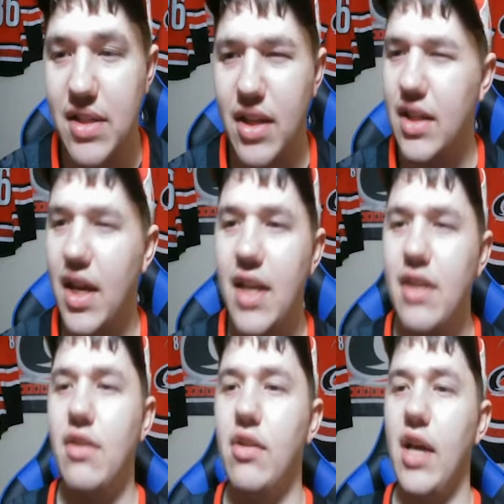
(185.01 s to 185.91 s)

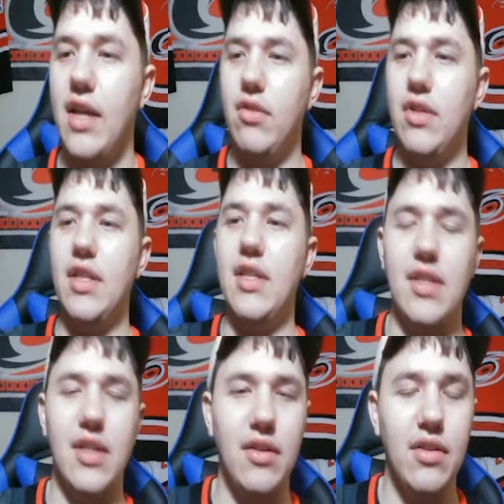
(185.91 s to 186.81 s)
I looked at this
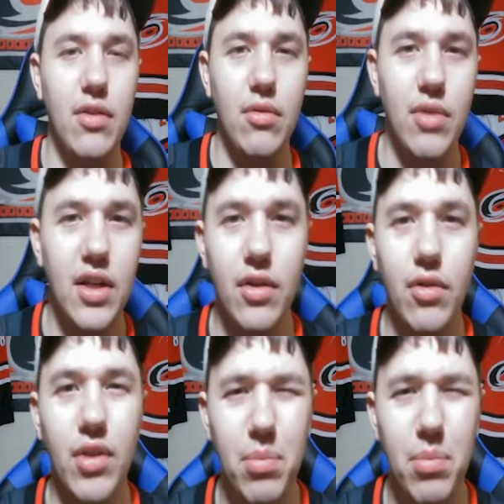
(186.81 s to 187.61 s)
a little while ago.